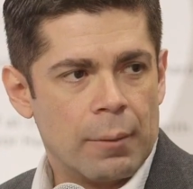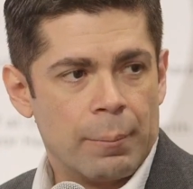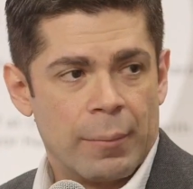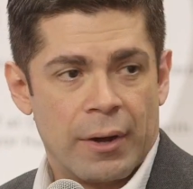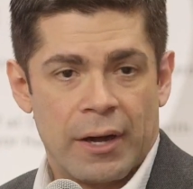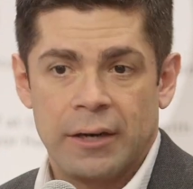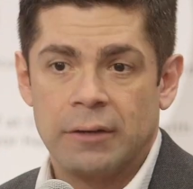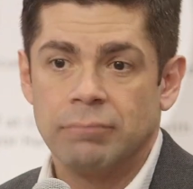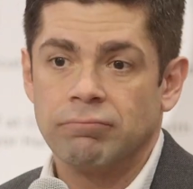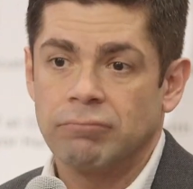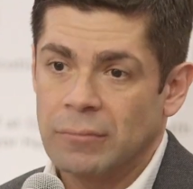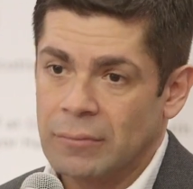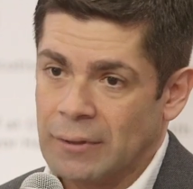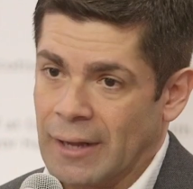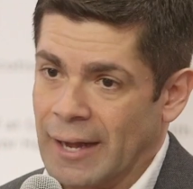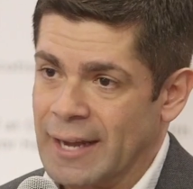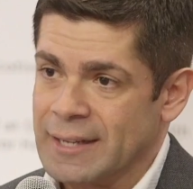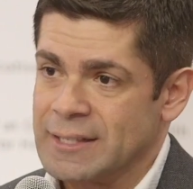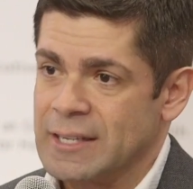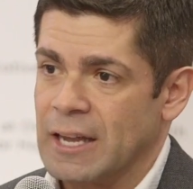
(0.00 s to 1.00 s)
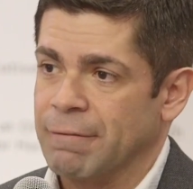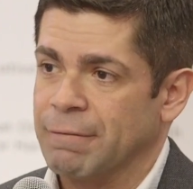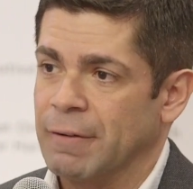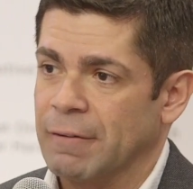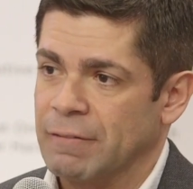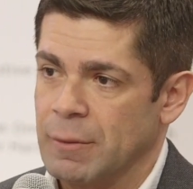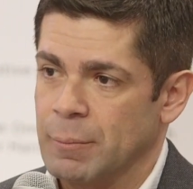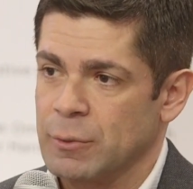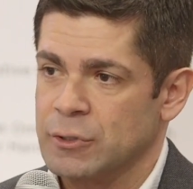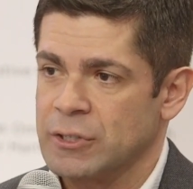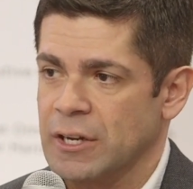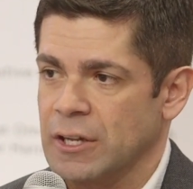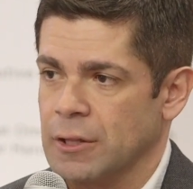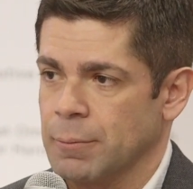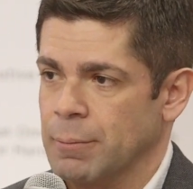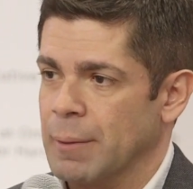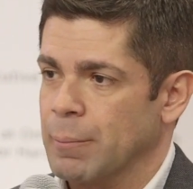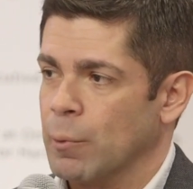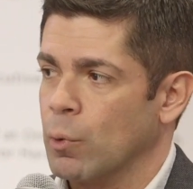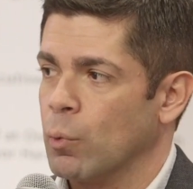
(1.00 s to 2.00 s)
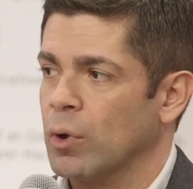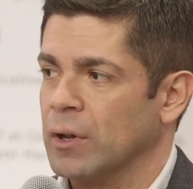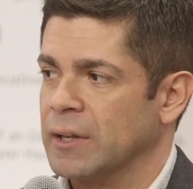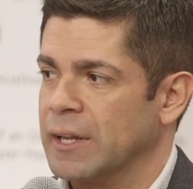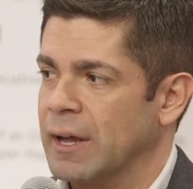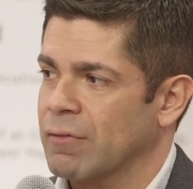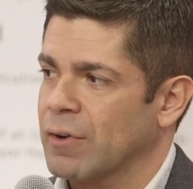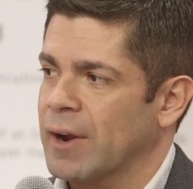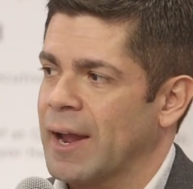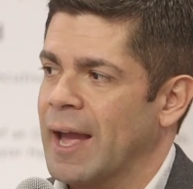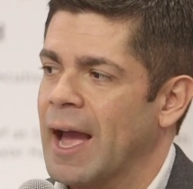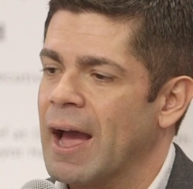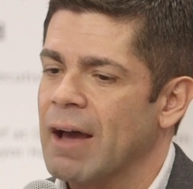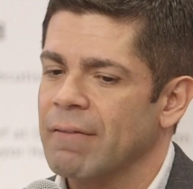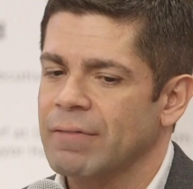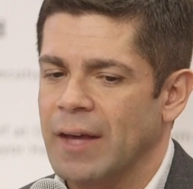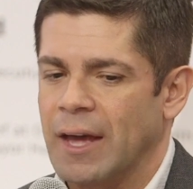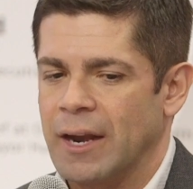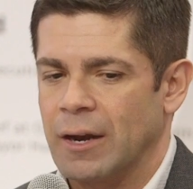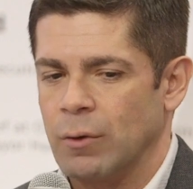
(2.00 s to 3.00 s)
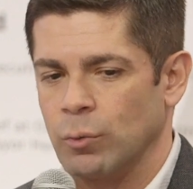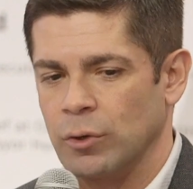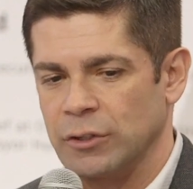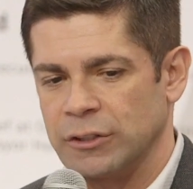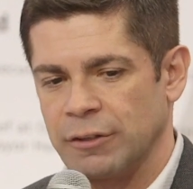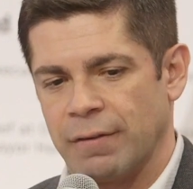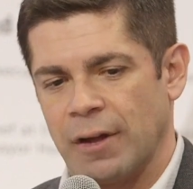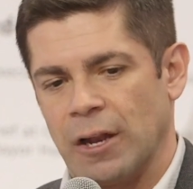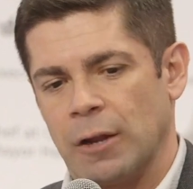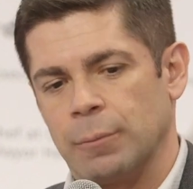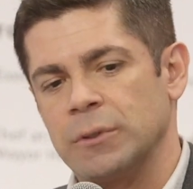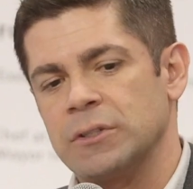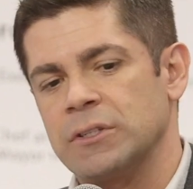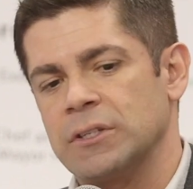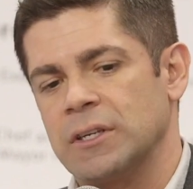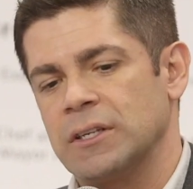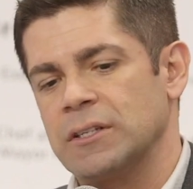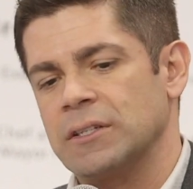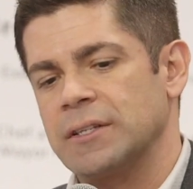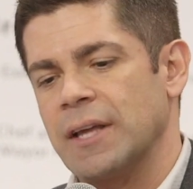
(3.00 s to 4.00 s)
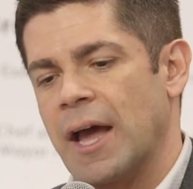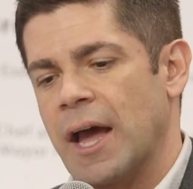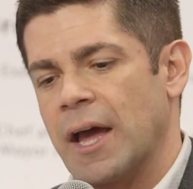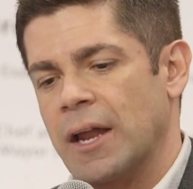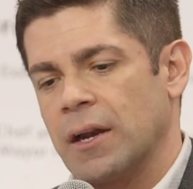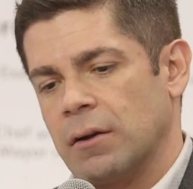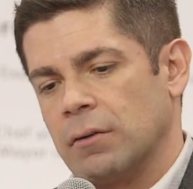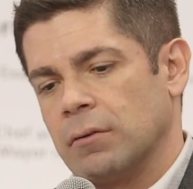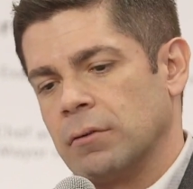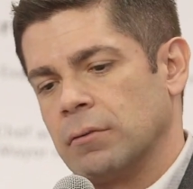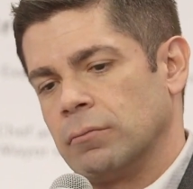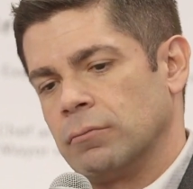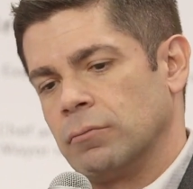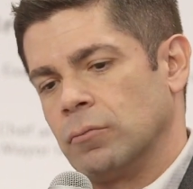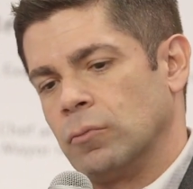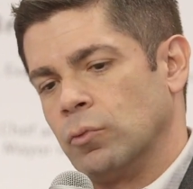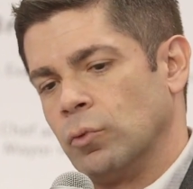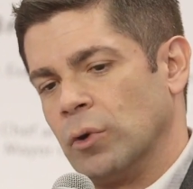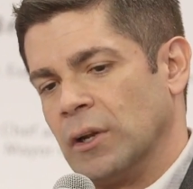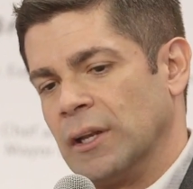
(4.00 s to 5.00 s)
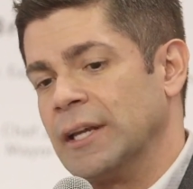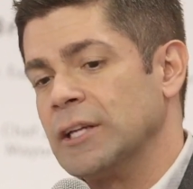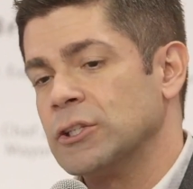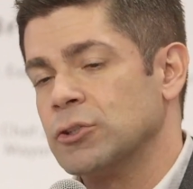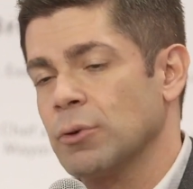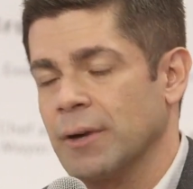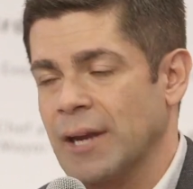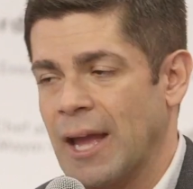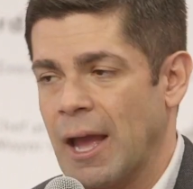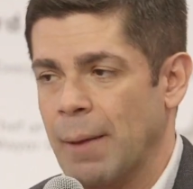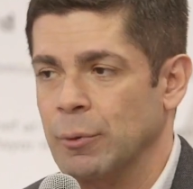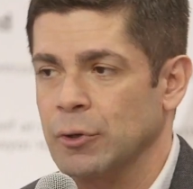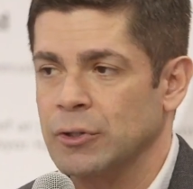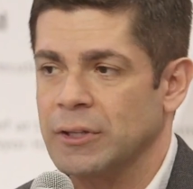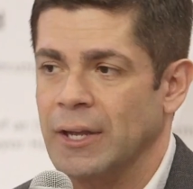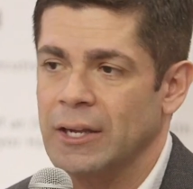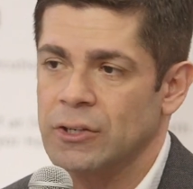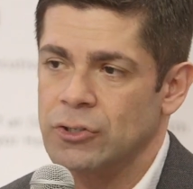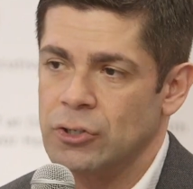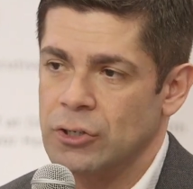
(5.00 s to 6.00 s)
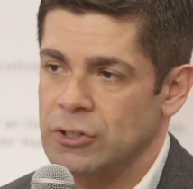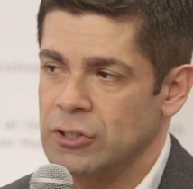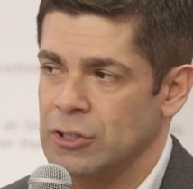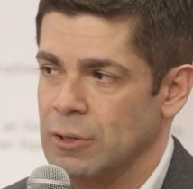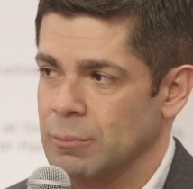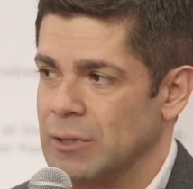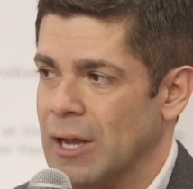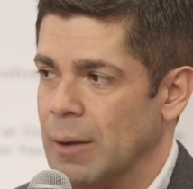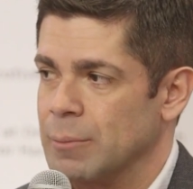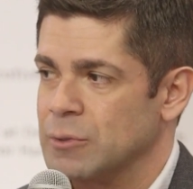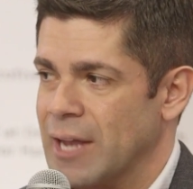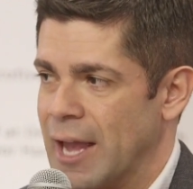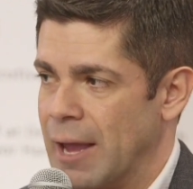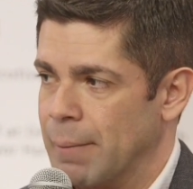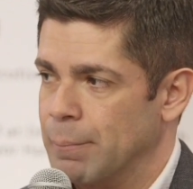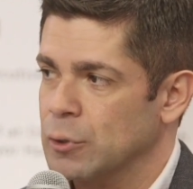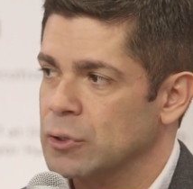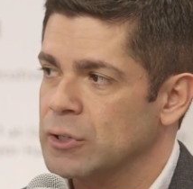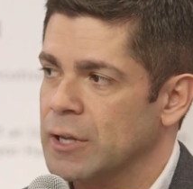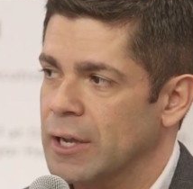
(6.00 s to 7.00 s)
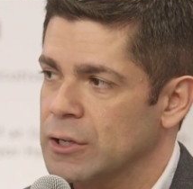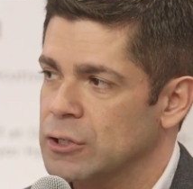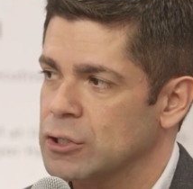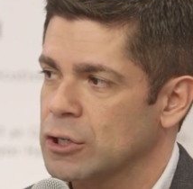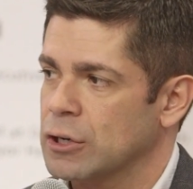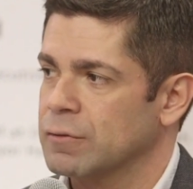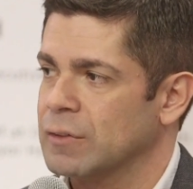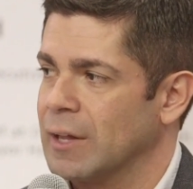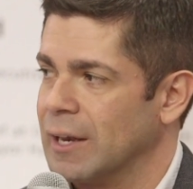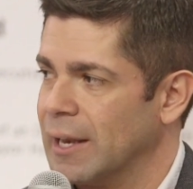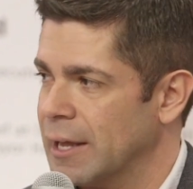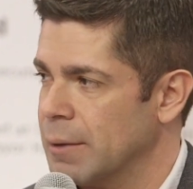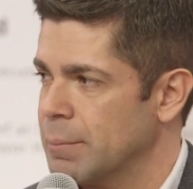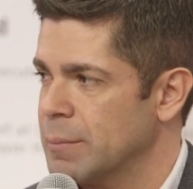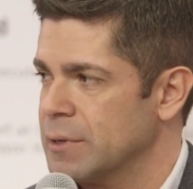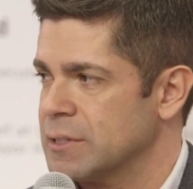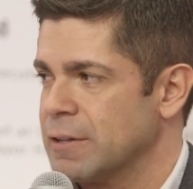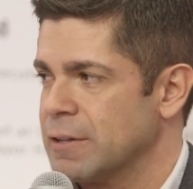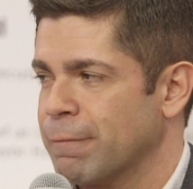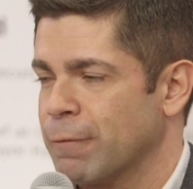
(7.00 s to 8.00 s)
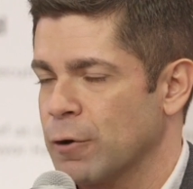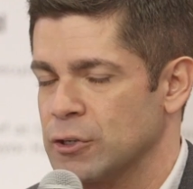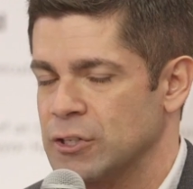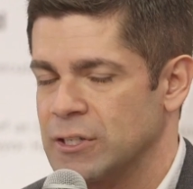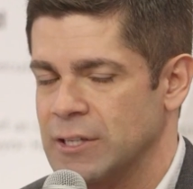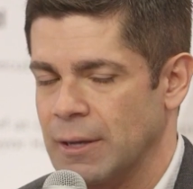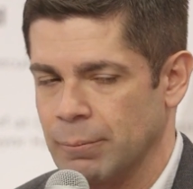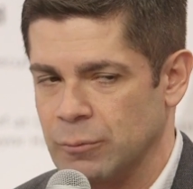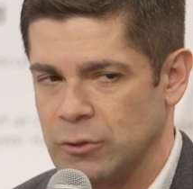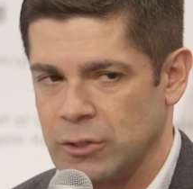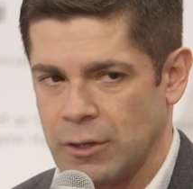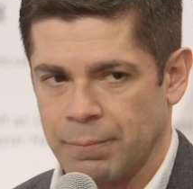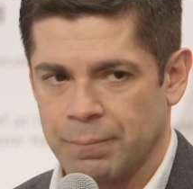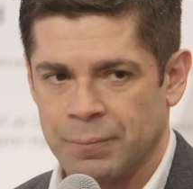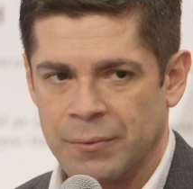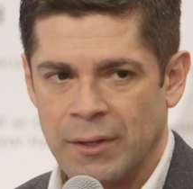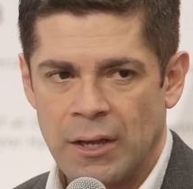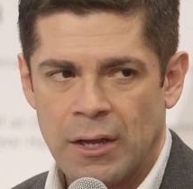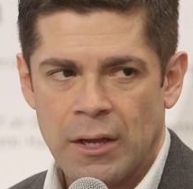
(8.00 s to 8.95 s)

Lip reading: But like I said, 50% of the people will never have that and will develop disease that will lead to an amputation, and sometimes amputation of the limb first symptom.